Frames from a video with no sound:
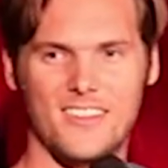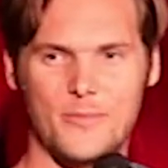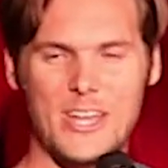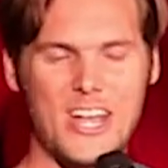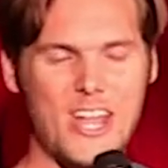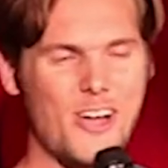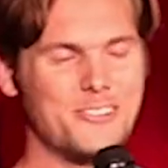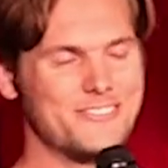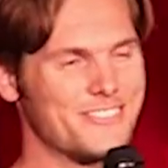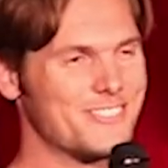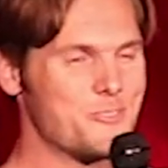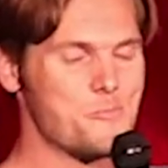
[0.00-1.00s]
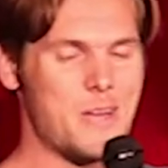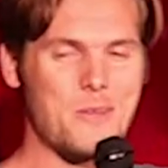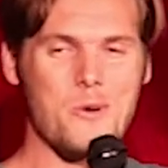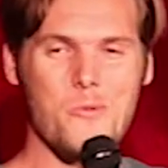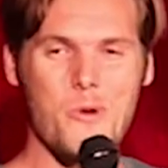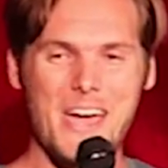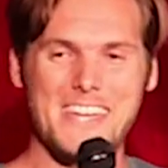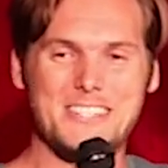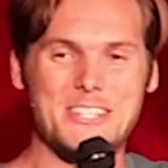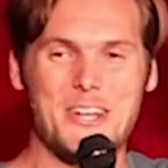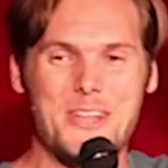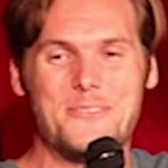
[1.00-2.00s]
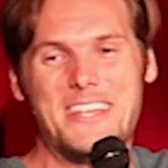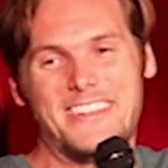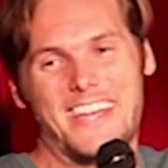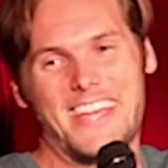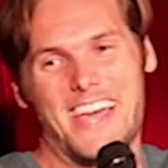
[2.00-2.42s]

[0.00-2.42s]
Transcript: You know, minimum wage, you know what I mean?